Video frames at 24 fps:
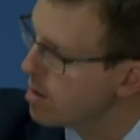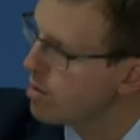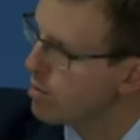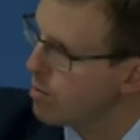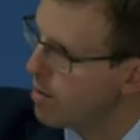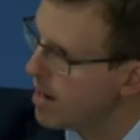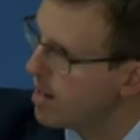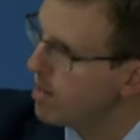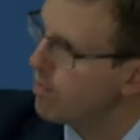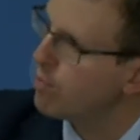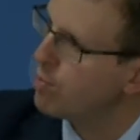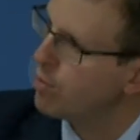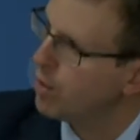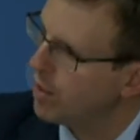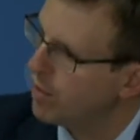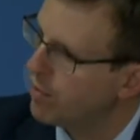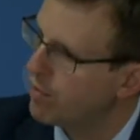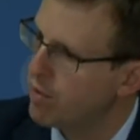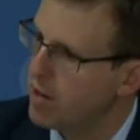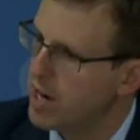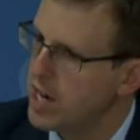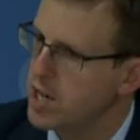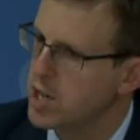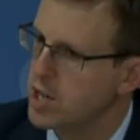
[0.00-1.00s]
threat of
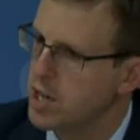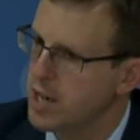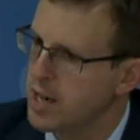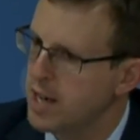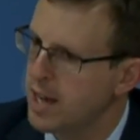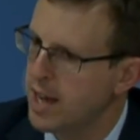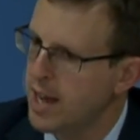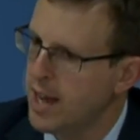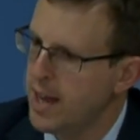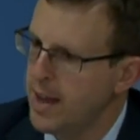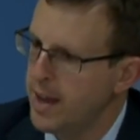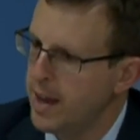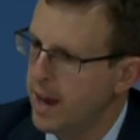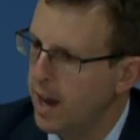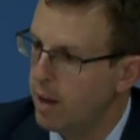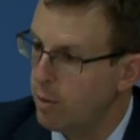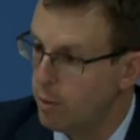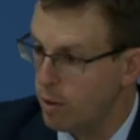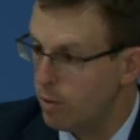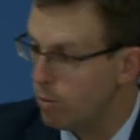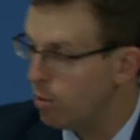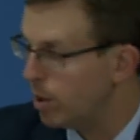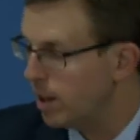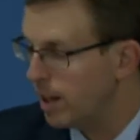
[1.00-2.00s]
proliferation. And
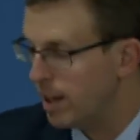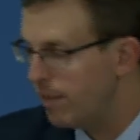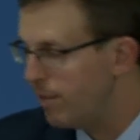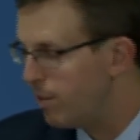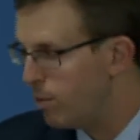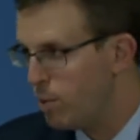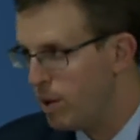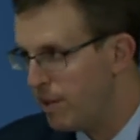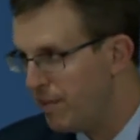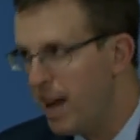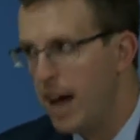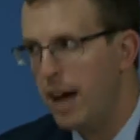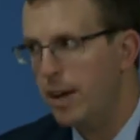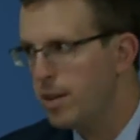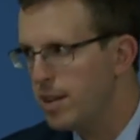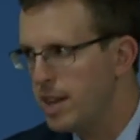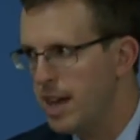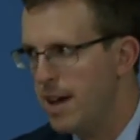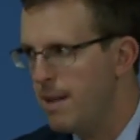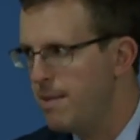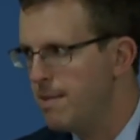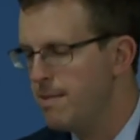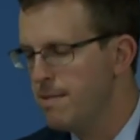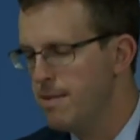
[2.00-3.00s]
we really we value
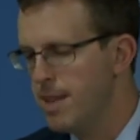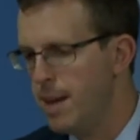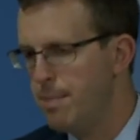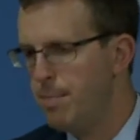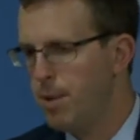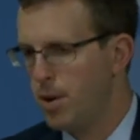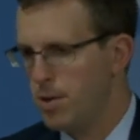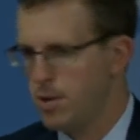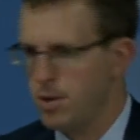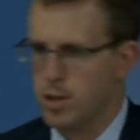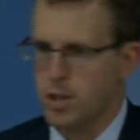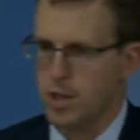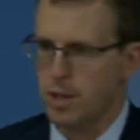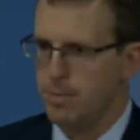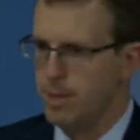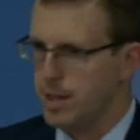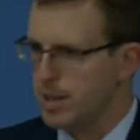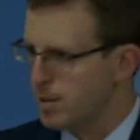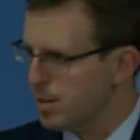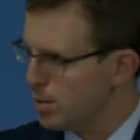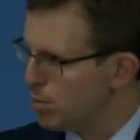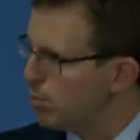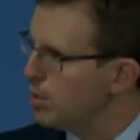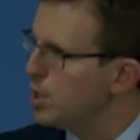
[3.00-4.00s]
that that partnership
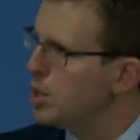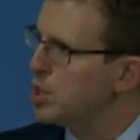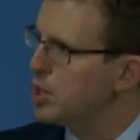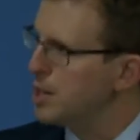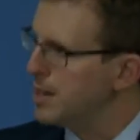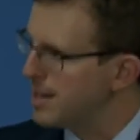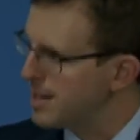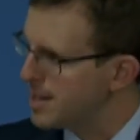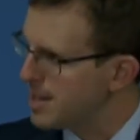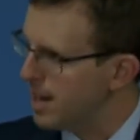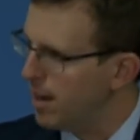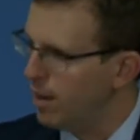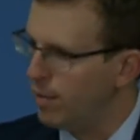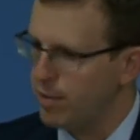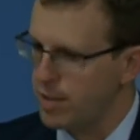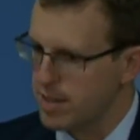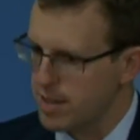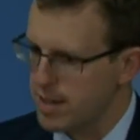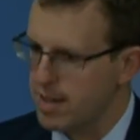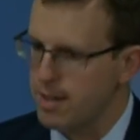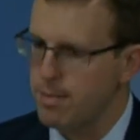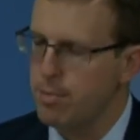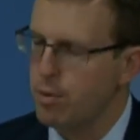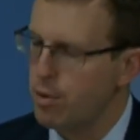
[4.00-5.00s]
because the region itself
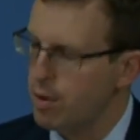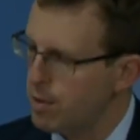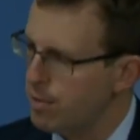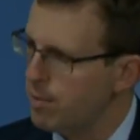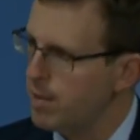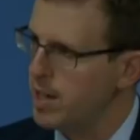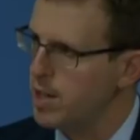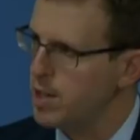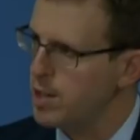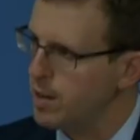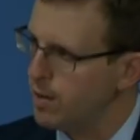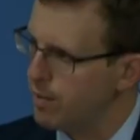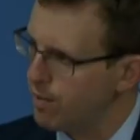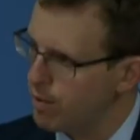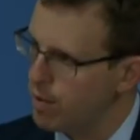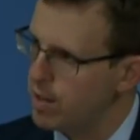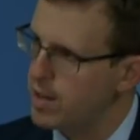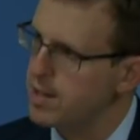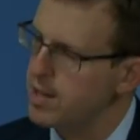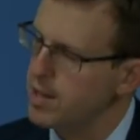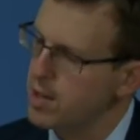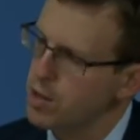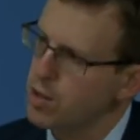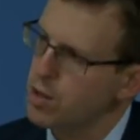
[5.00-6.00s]
is an important region for
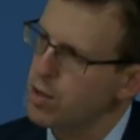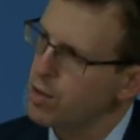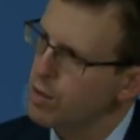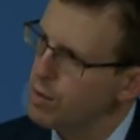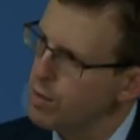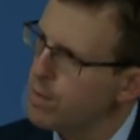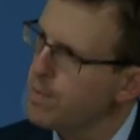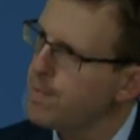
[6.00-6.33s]
this issue.